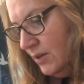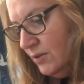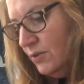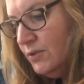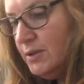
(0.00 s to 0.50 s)

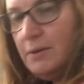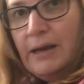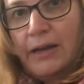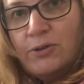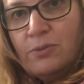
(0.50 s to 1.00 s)
not the
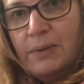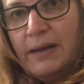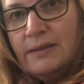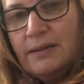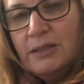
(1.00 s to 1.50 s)
actual
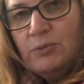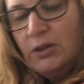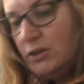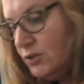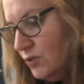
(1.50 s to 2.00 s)
base, because I'm not
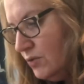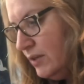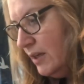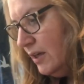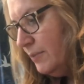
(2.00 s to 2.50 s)
going to do
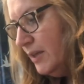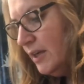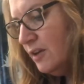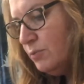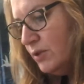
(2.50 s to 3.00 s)
that. I'm
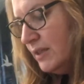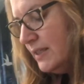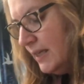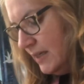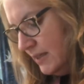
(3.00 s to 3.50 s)
thinking of putting a
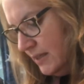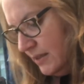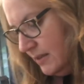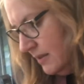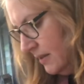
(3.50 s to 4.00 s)
dart
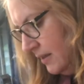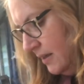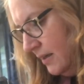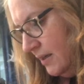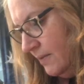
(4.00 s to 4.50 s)
in.
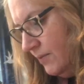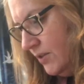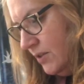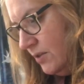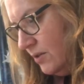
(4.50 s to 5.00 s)

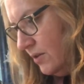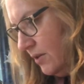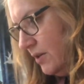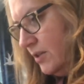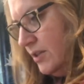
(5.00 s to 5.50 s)
So I'm
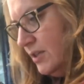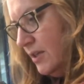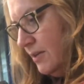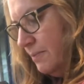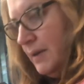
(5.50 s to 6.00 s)
going to just
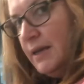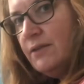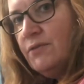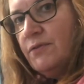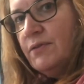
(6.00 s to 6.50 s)
make
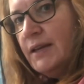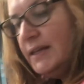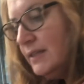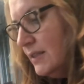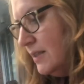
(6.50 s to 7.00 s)
it
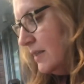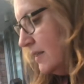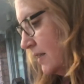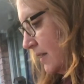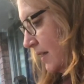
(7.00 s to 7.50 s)
flat
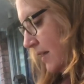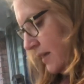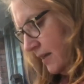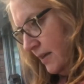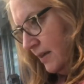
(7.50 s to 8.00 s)

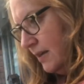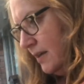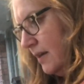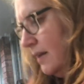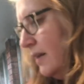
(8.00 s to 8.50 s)

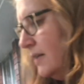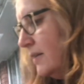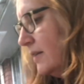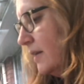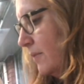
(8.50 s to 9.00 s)

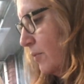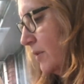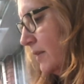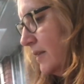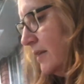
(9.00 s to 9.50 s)
and put
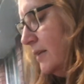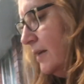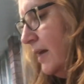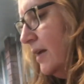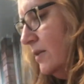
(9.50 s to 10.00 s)
the
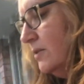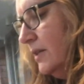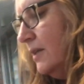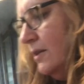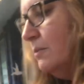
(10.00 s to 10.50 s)
handle
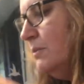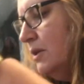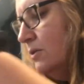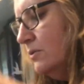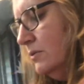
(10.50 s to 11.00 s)
in the
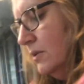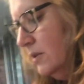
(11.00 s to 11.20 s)
middle.